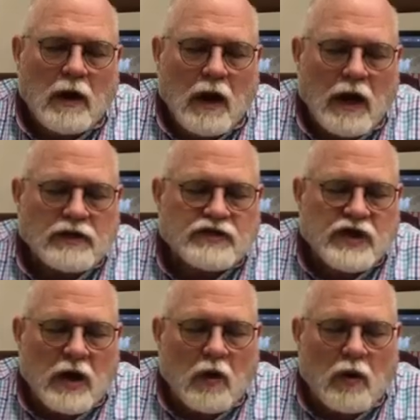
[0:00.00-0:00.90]
And
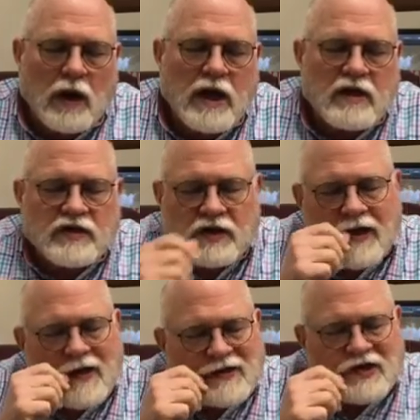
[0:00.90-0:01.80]
so
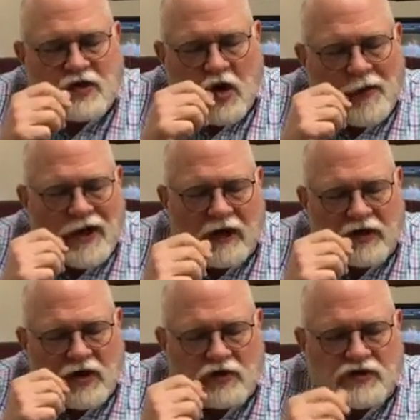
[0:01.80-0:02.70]
he has determined not
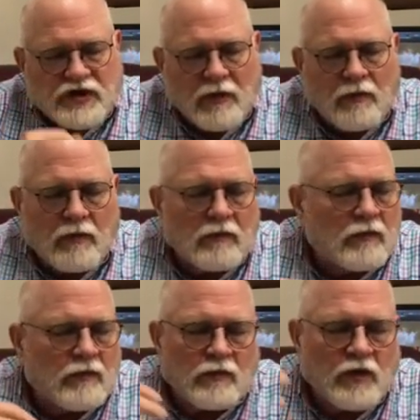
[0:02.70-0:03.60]
to use some
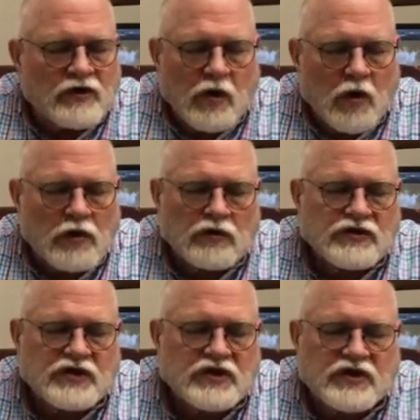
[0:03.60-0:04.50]
rhetorical
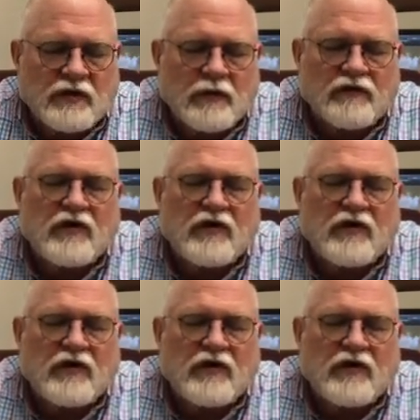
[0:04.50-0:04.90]
system of